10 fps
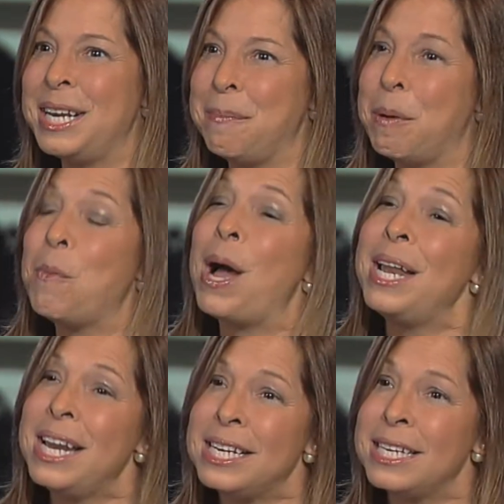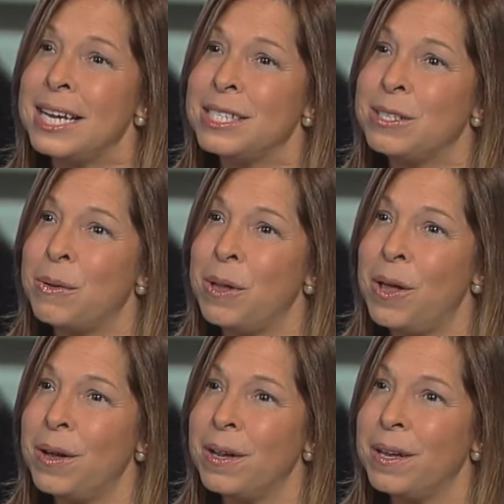But why did it take so
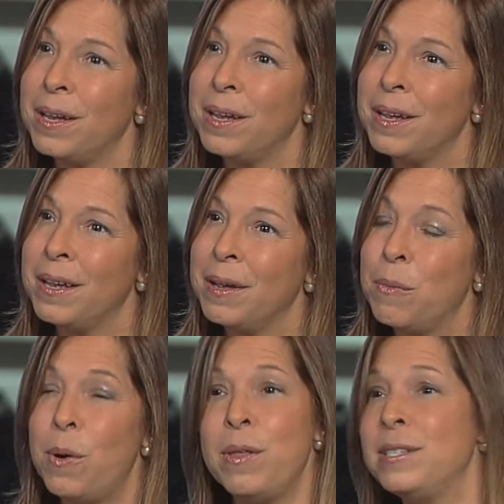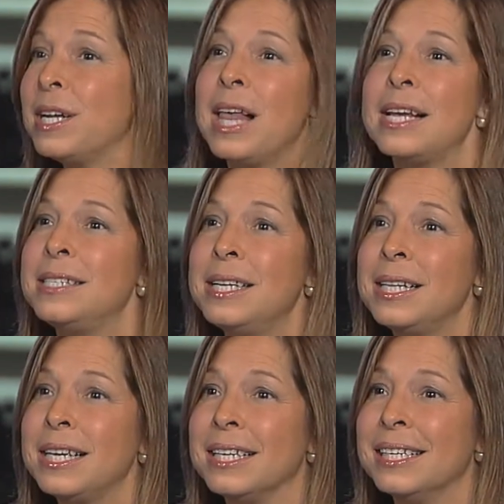long? Well, there's a glass
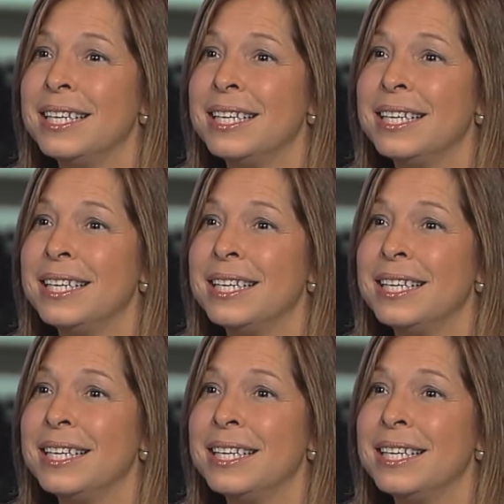ceiling.